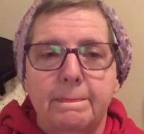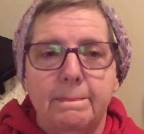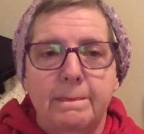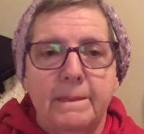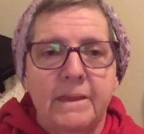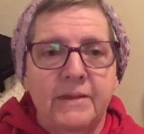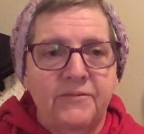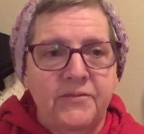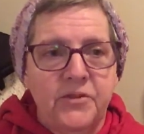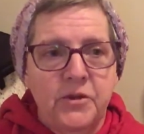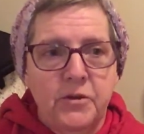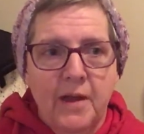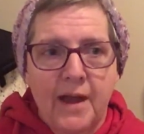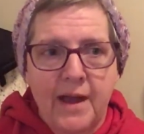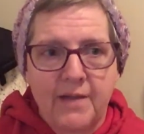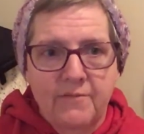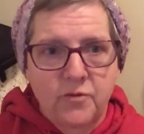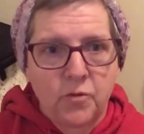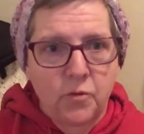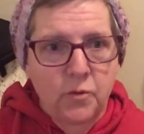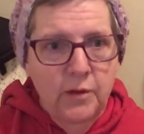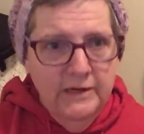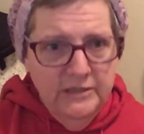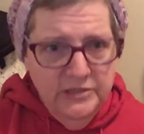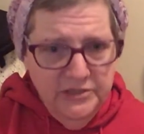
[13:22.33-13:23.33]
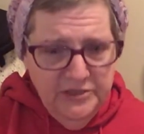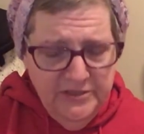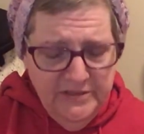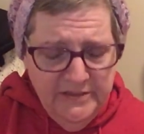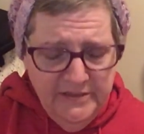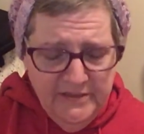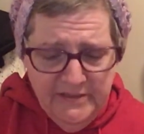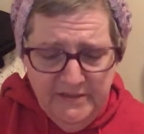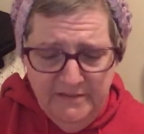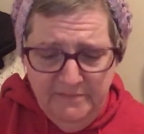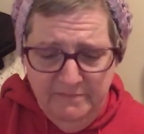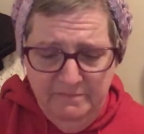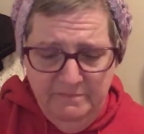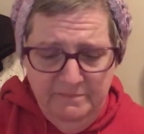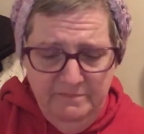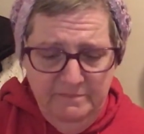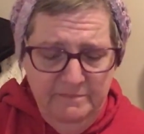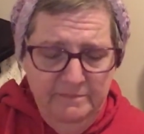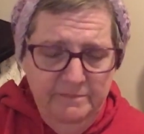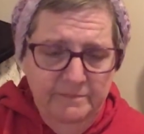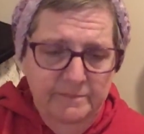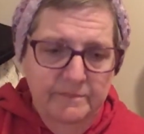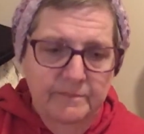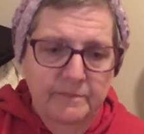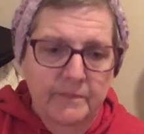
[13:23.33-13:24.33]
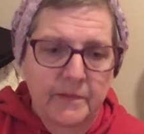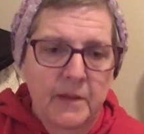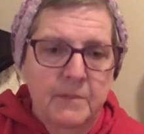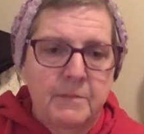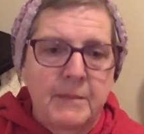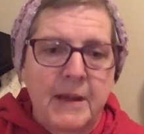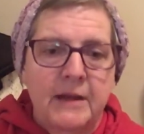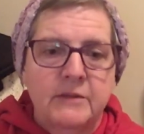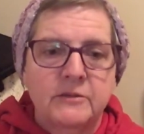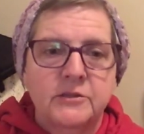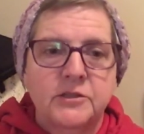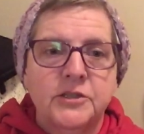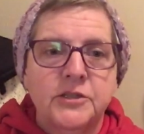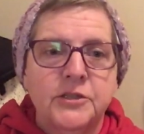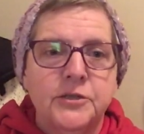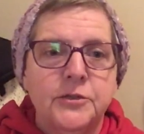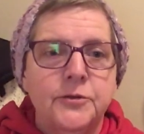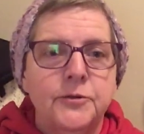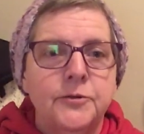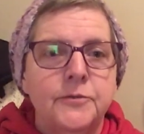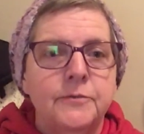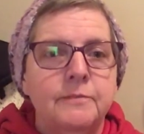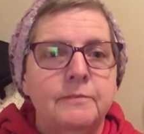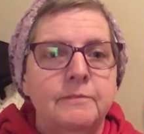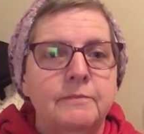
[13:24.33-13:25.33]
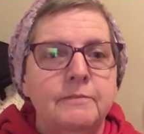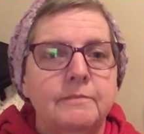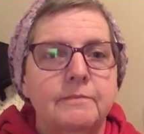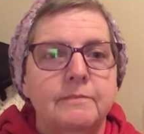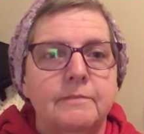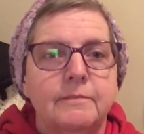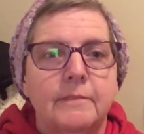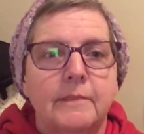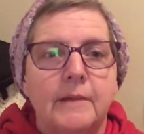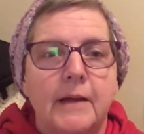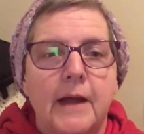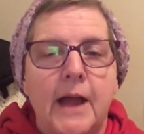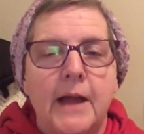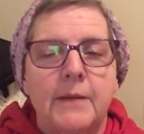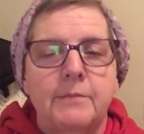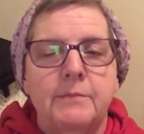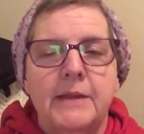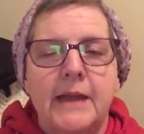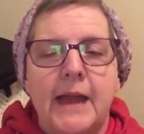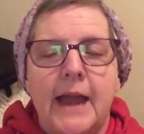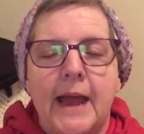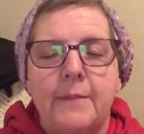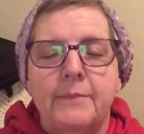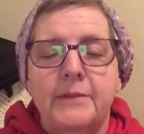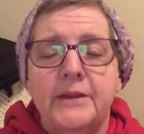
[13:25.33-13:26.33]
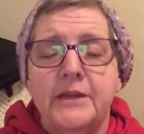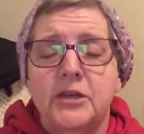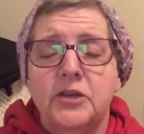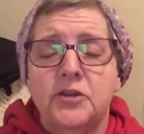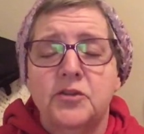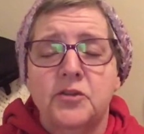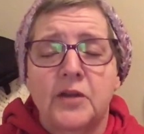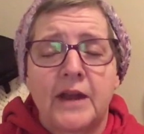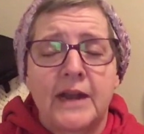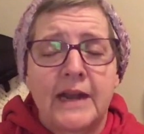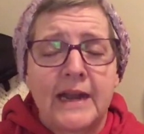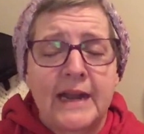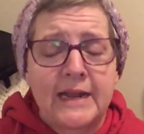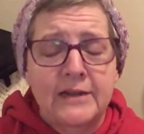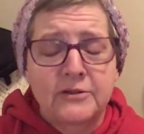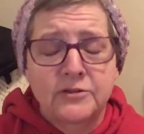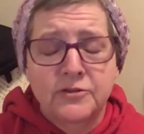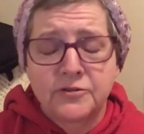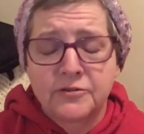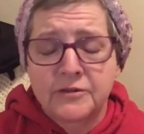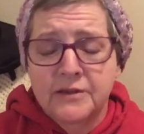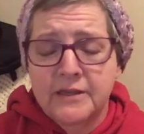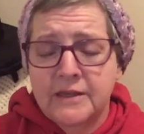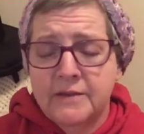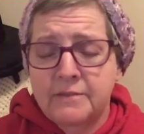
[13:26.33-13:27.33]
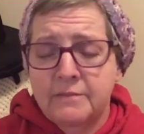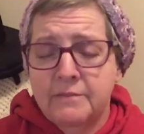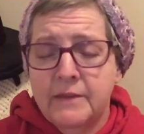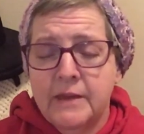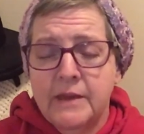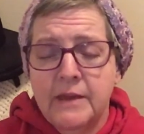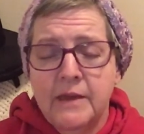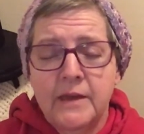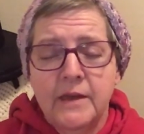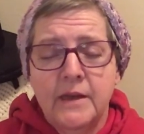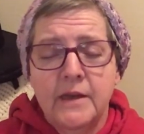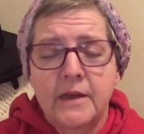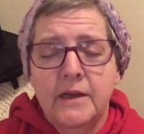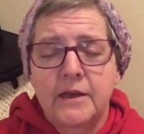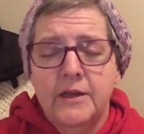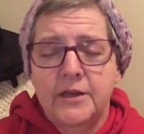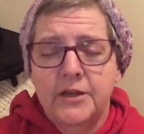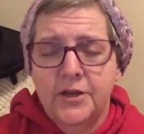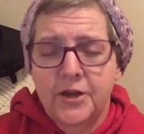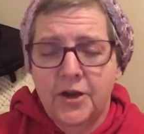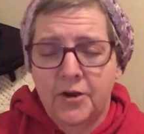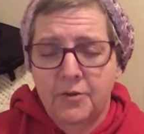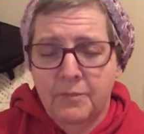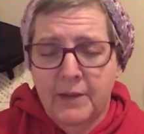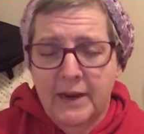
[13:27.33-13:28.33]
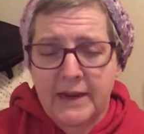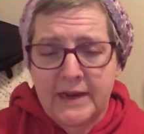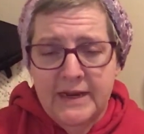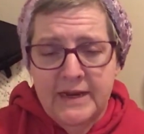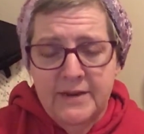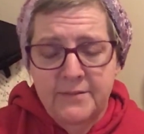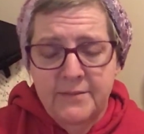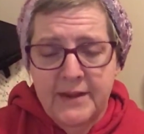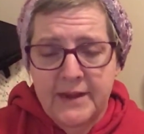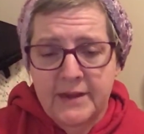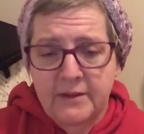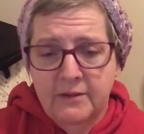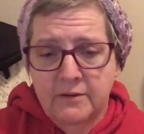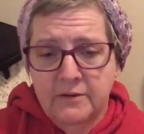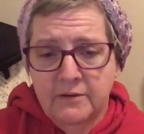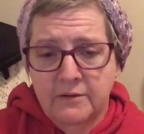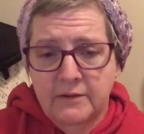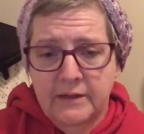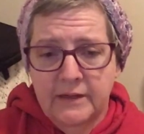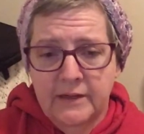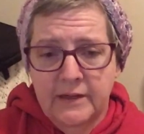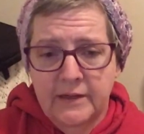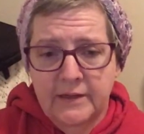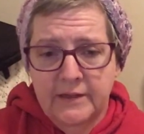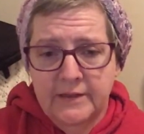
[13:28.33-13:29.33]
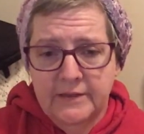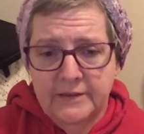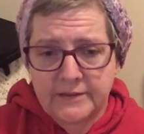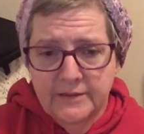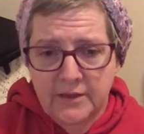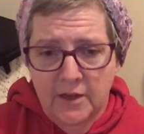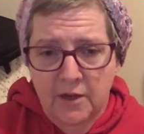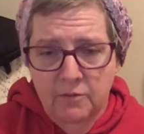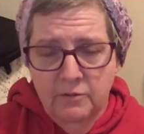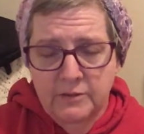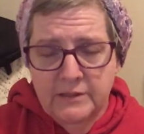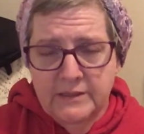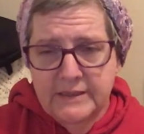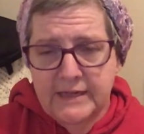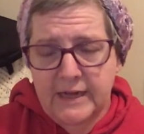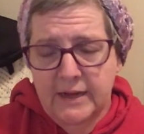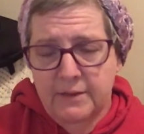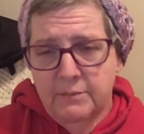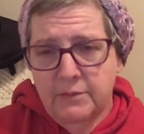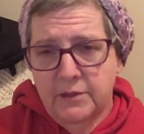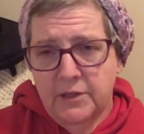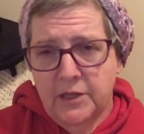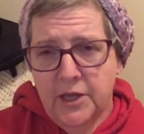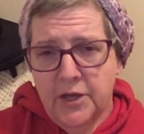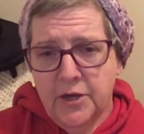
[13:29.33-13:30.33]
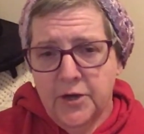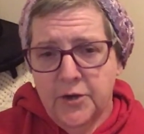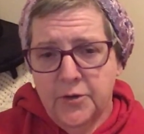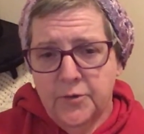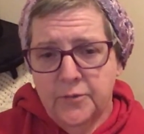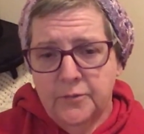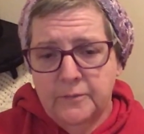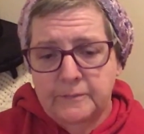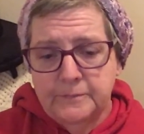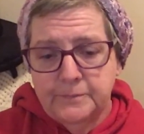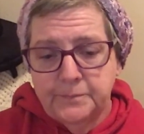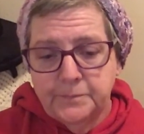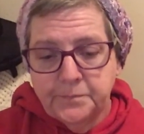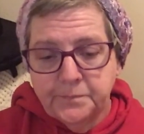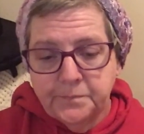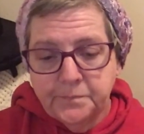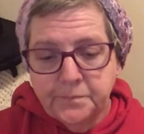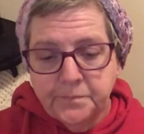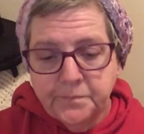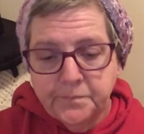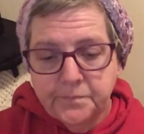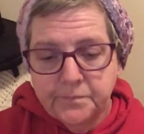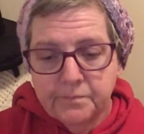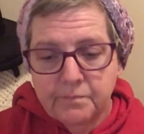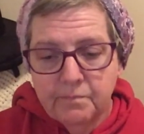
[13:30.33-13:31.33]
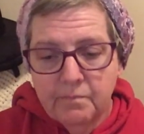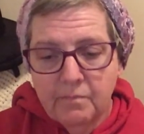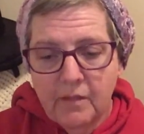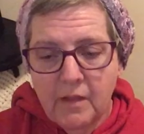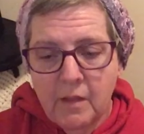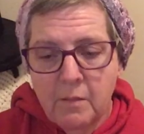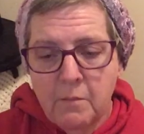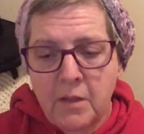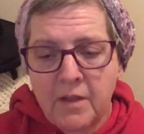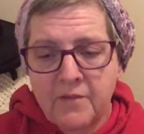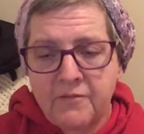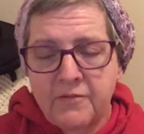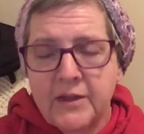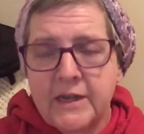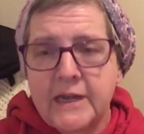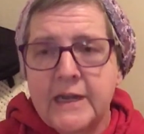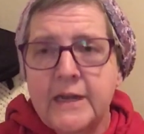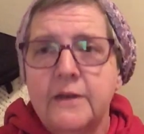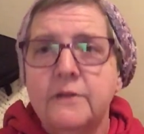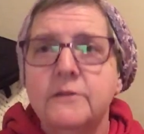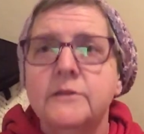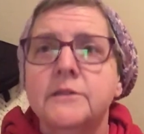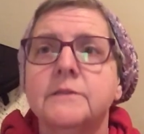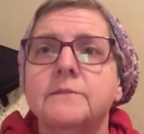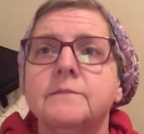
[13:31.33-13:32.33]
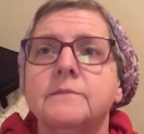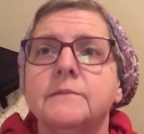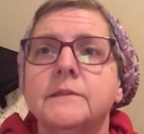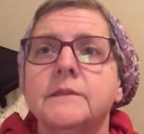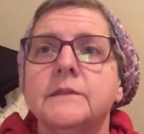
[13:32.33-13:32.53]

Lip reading: If you have questions about Zoom, I'd be happy to try to answer them. You know, my email is always down below my videos.